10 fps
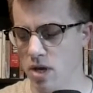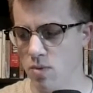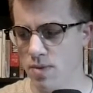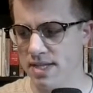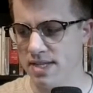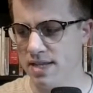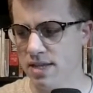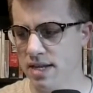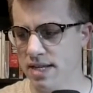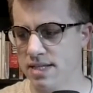We see
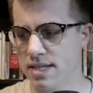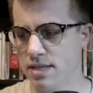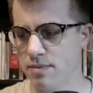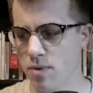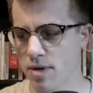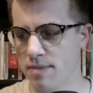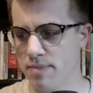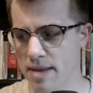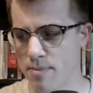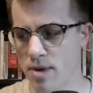the list in the morning
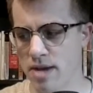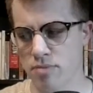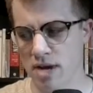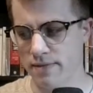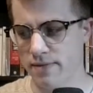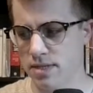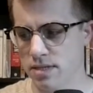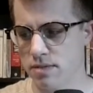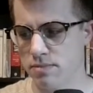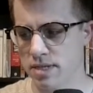paper at
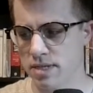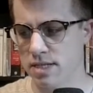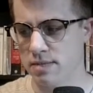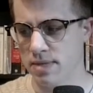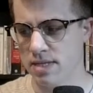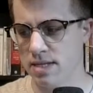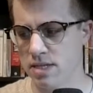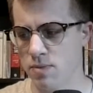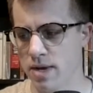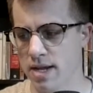breakfast, but dismiss
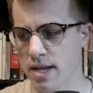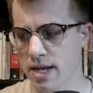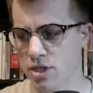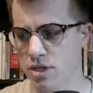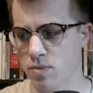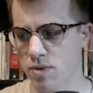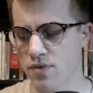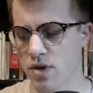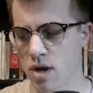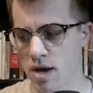its recollection
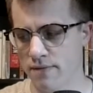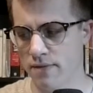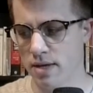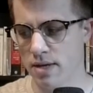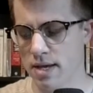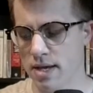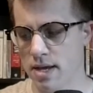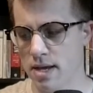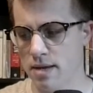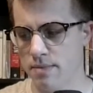with the coffee.
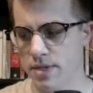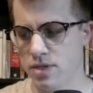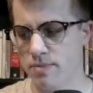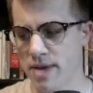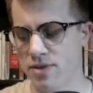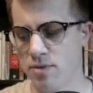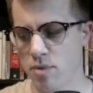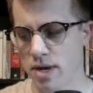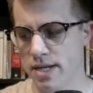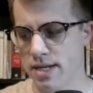Mr. Matthew
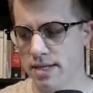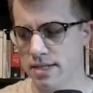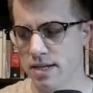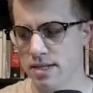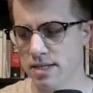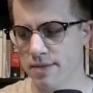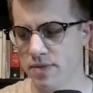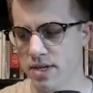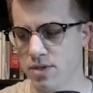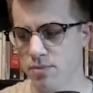Brady has done
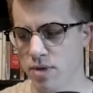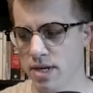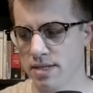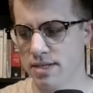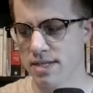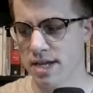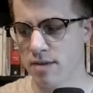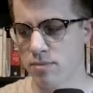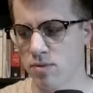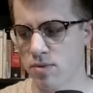something to bring us the
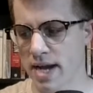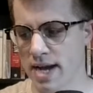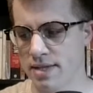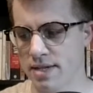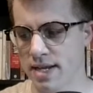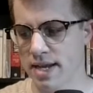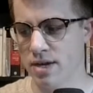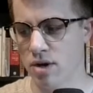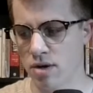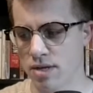terrible reality
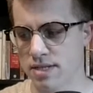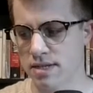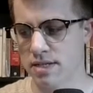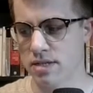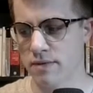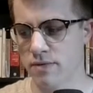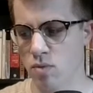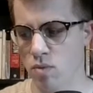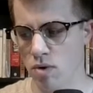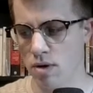and earnestness of the
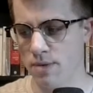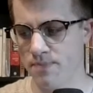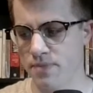war.